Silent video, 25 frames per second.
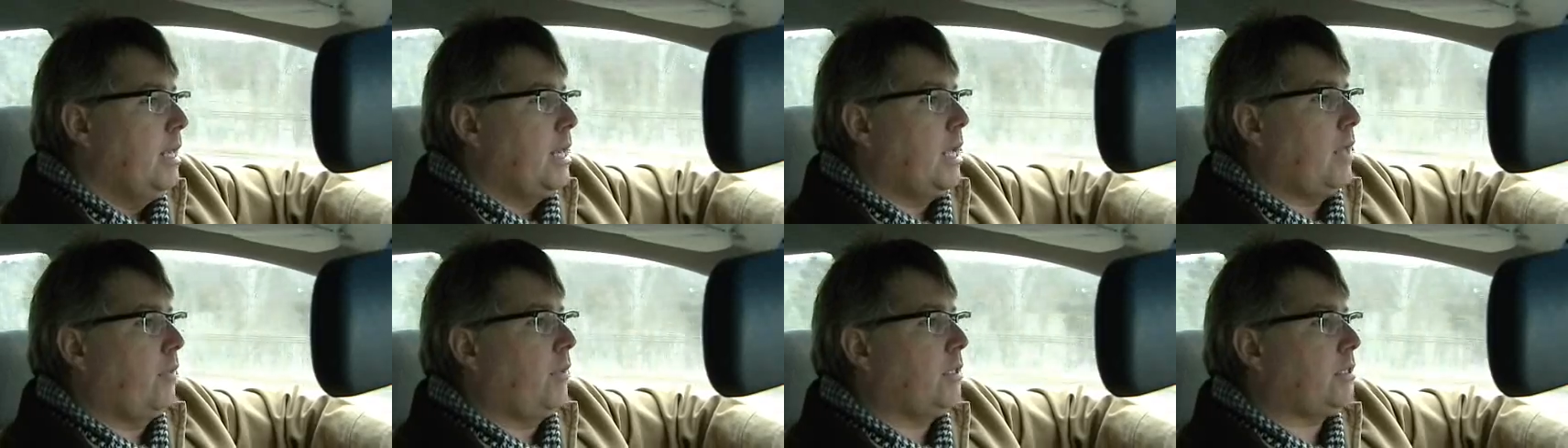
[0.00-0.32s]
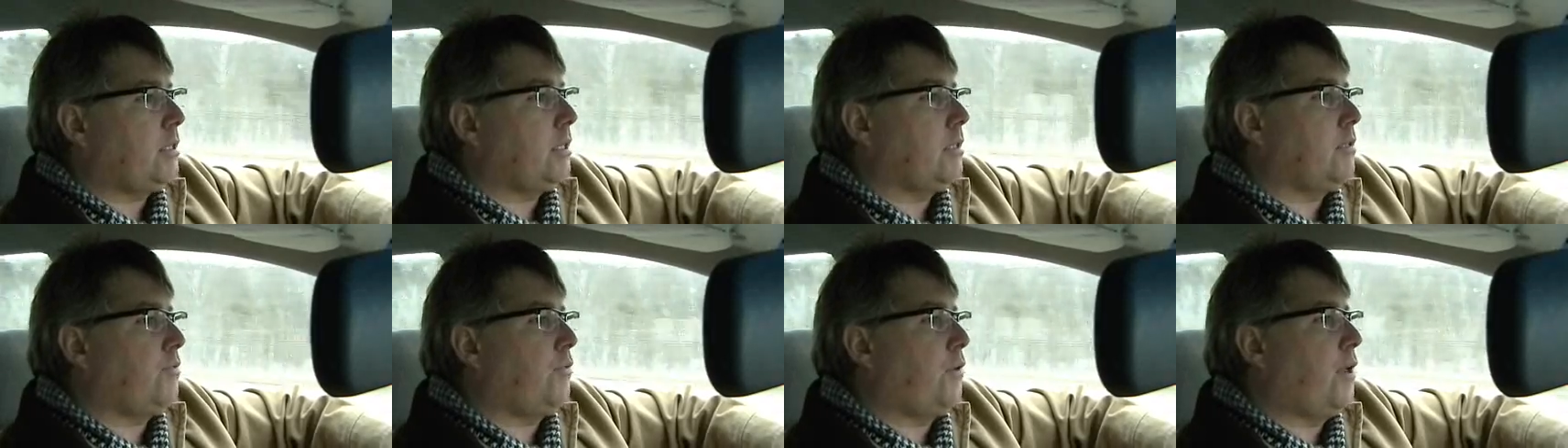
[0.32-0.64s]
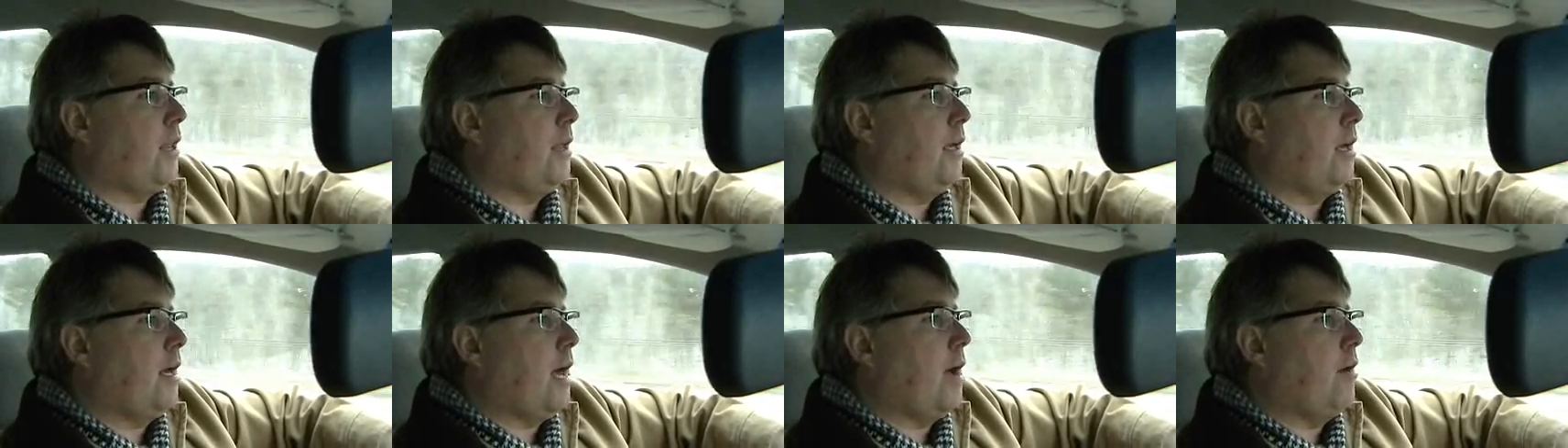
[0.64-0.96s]
Now there's this
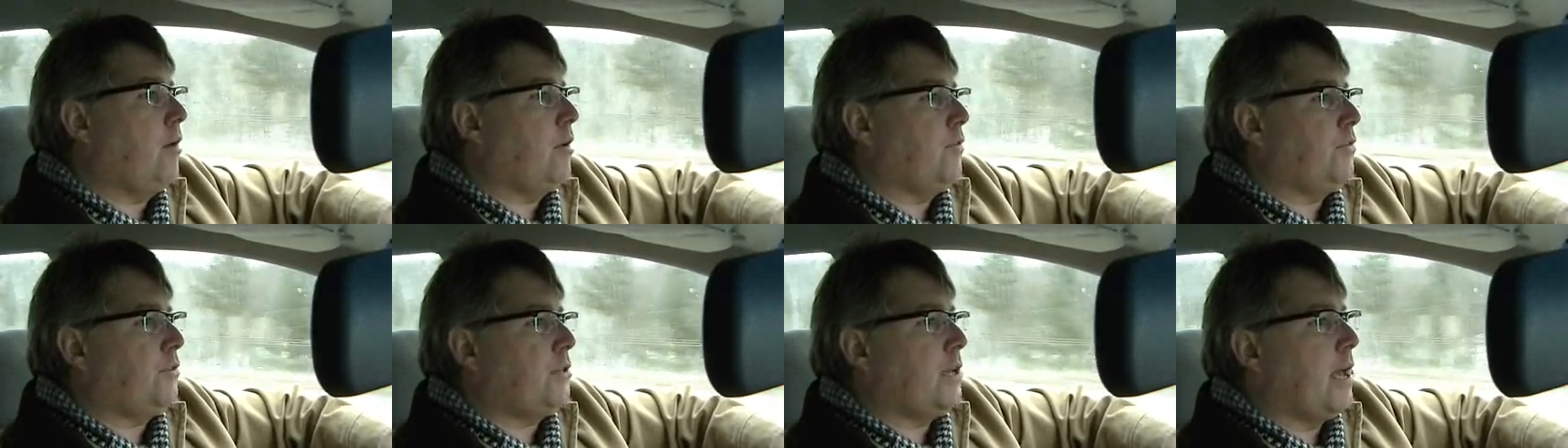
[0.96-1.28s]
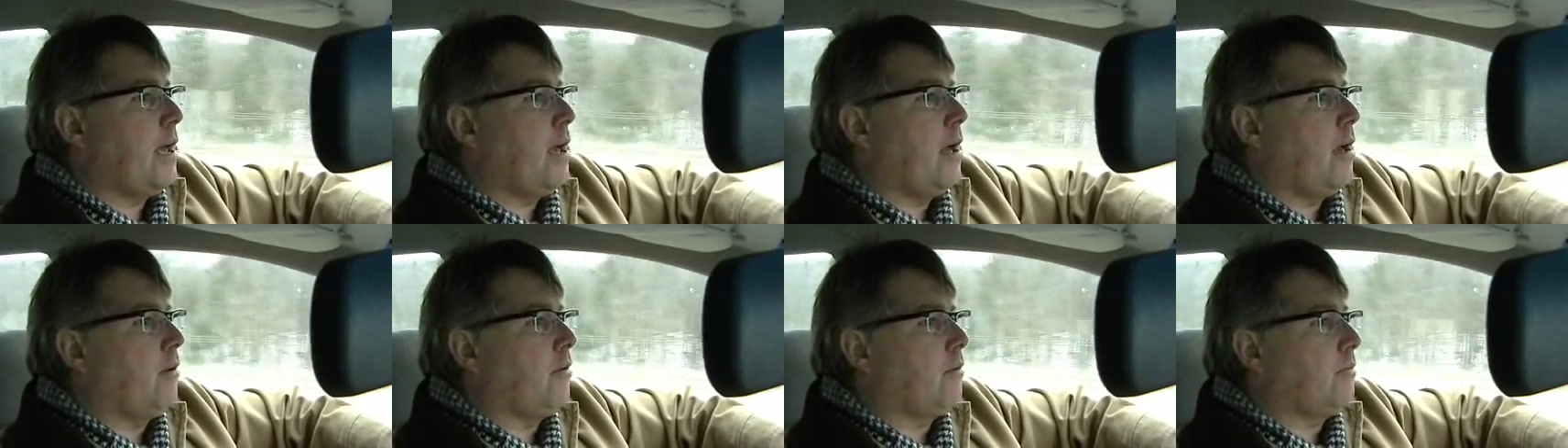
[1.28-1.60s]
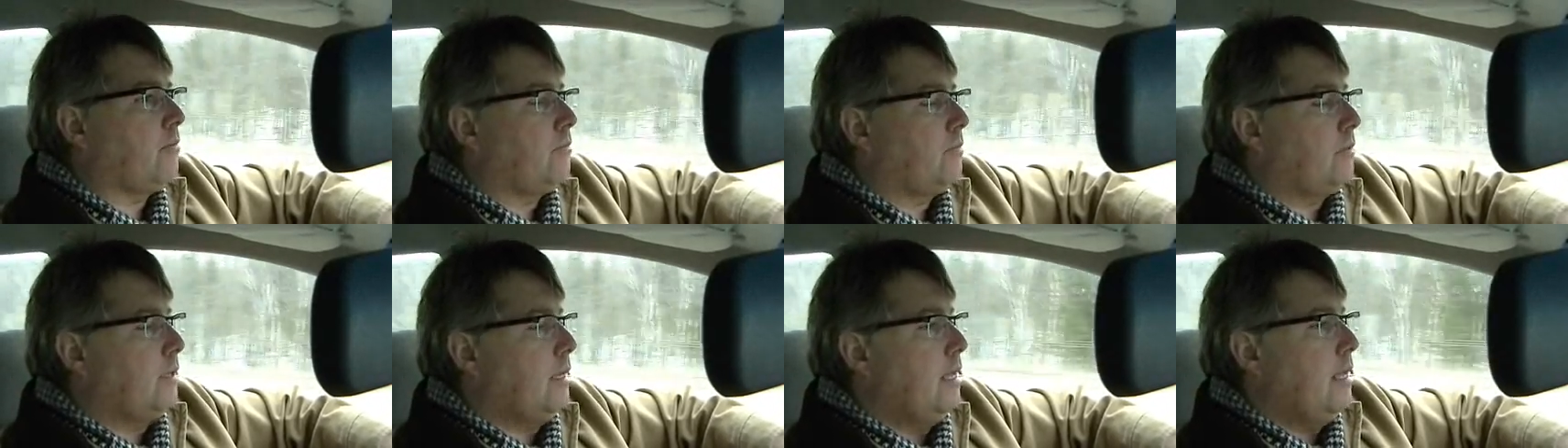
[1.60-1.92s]
fella out of town,
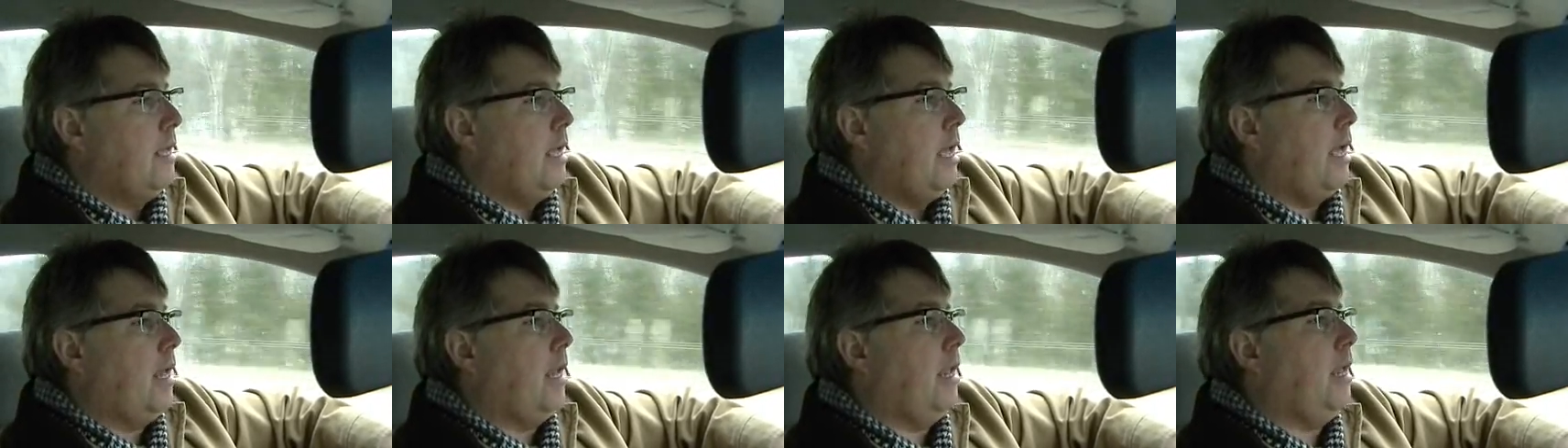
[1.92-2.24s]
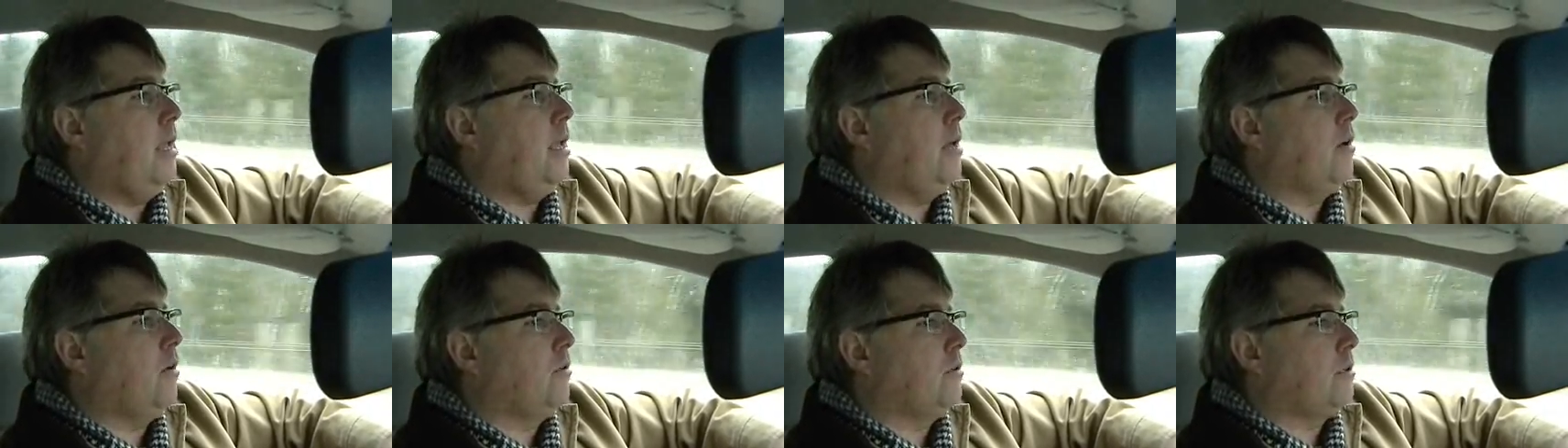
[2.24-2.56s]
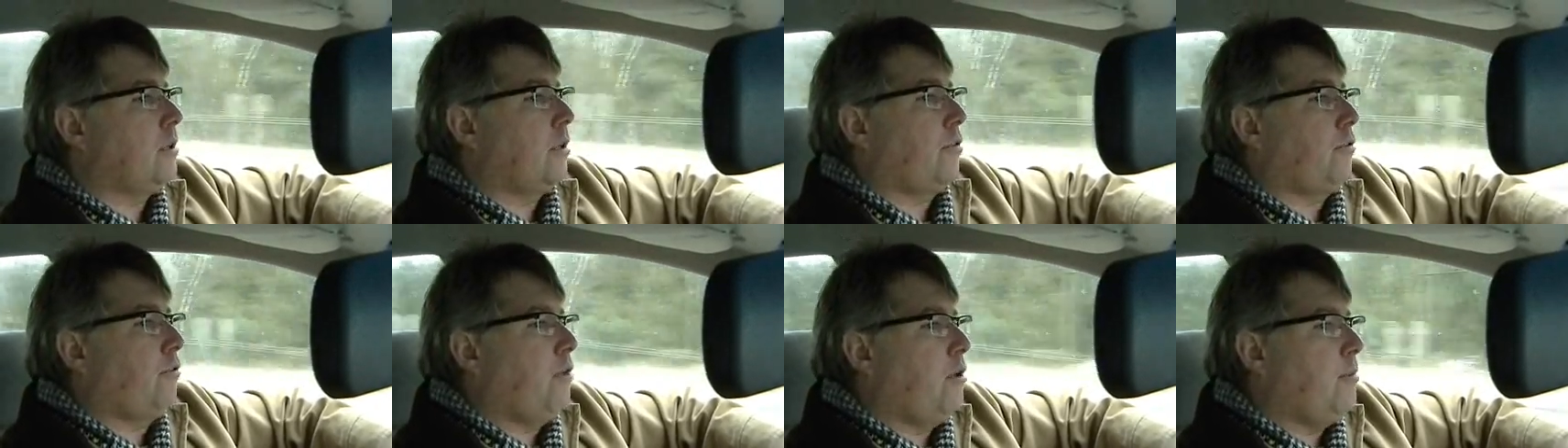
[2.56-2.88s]
and he
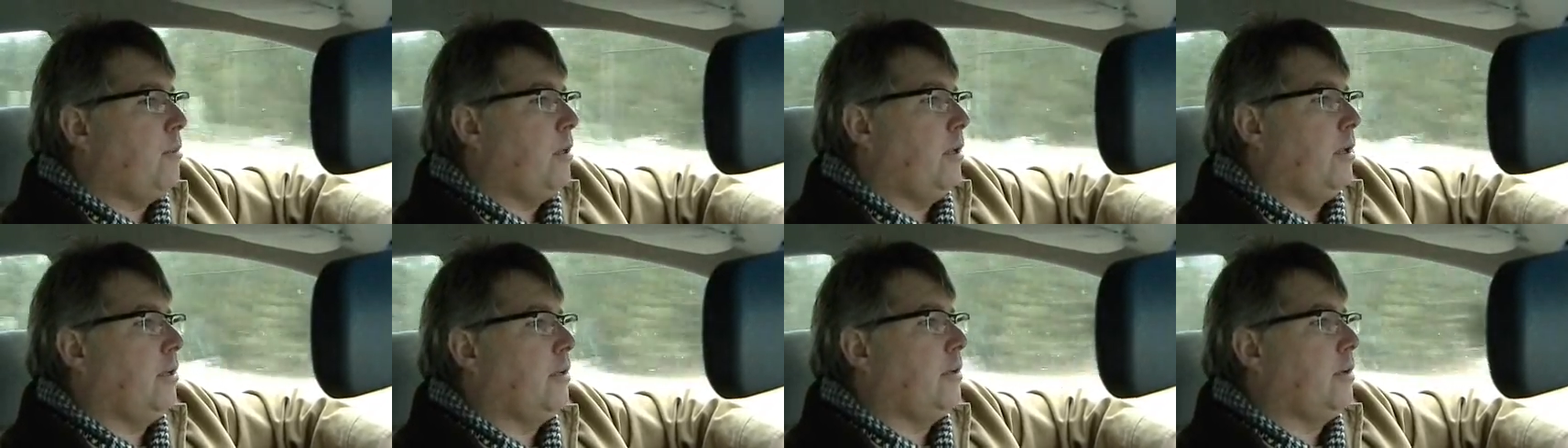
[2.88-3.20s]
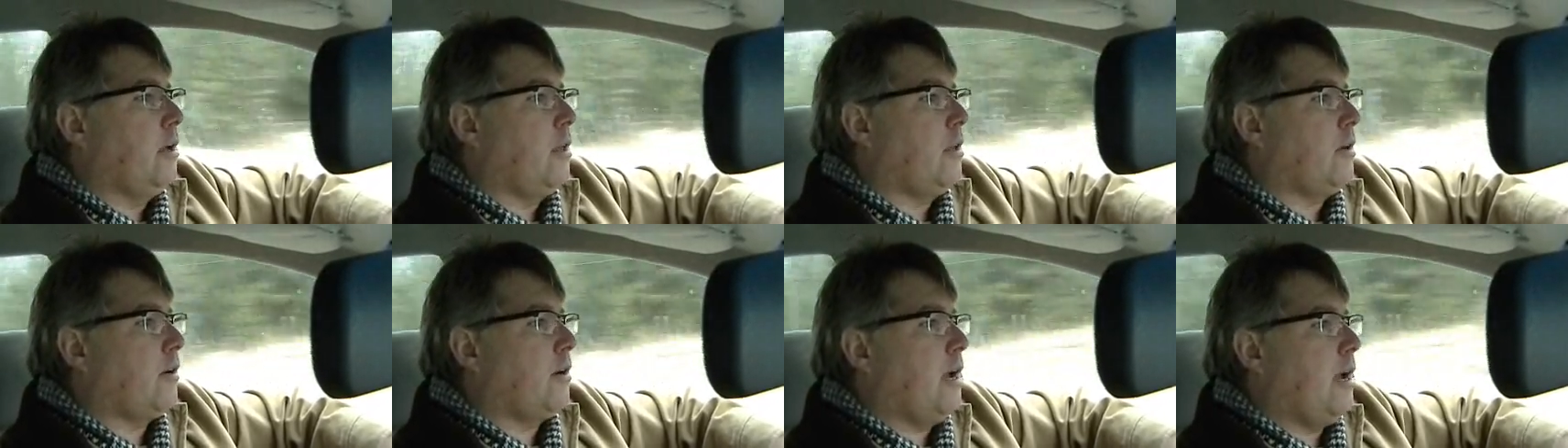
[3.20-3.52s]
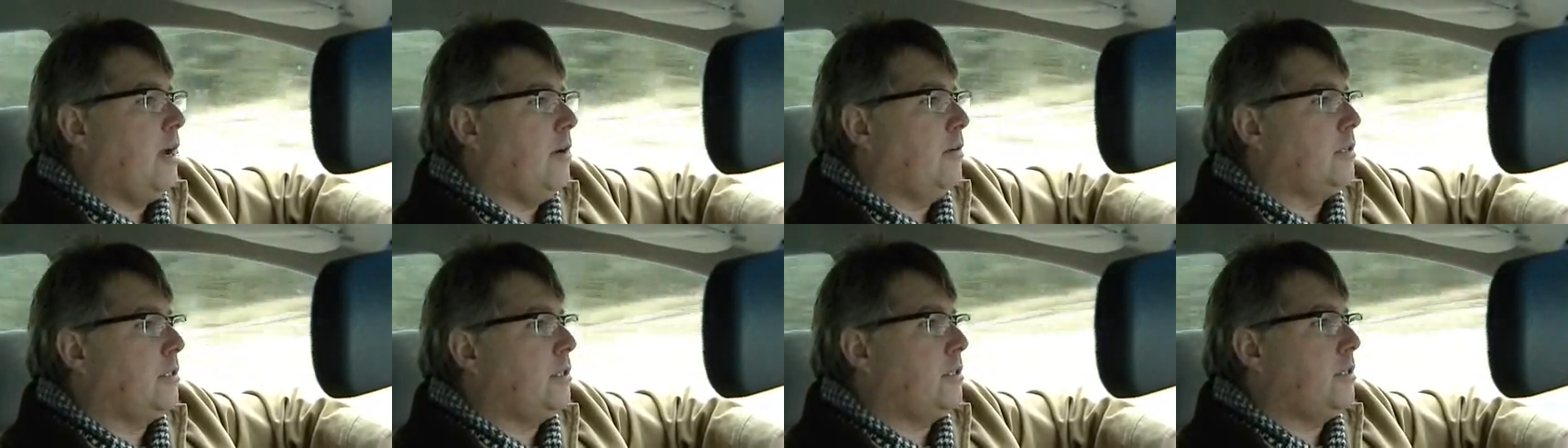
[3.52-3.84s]
owns a $3 million
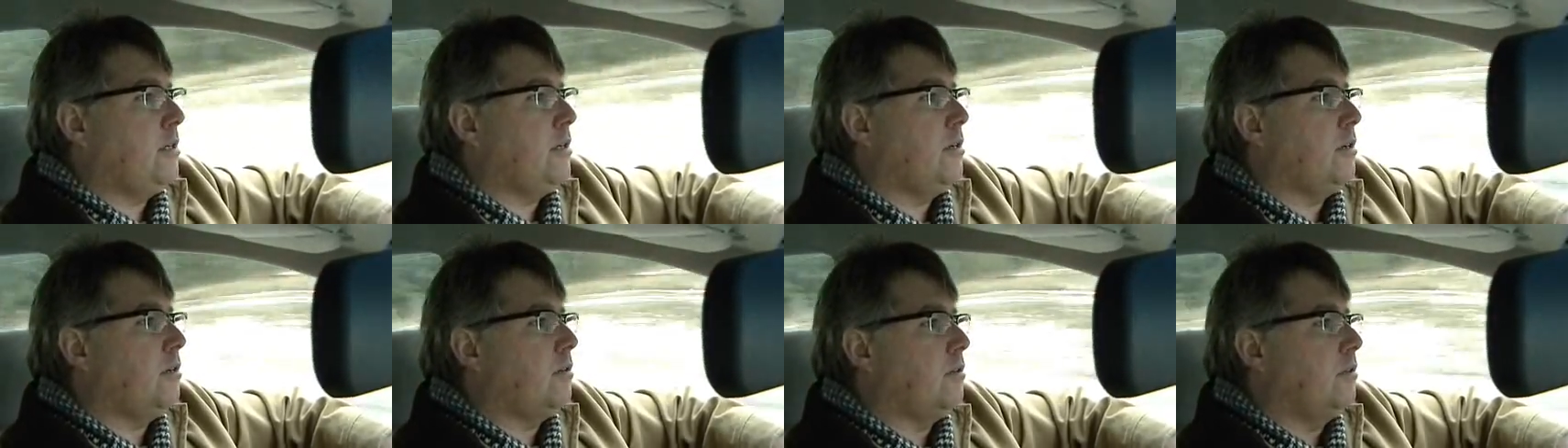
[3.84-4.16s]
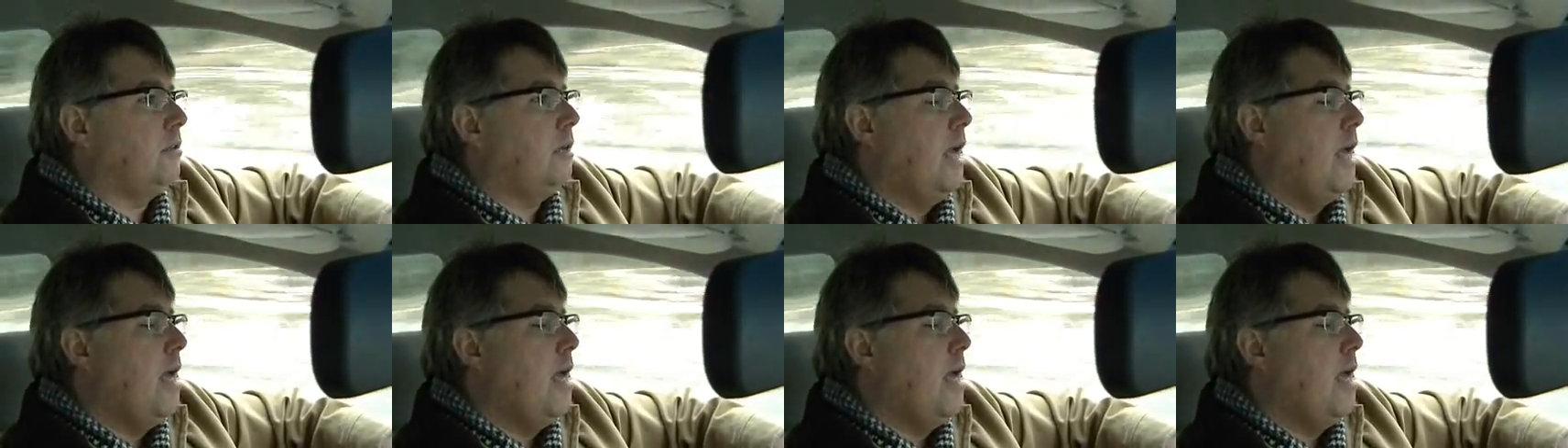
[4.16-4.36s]
house too.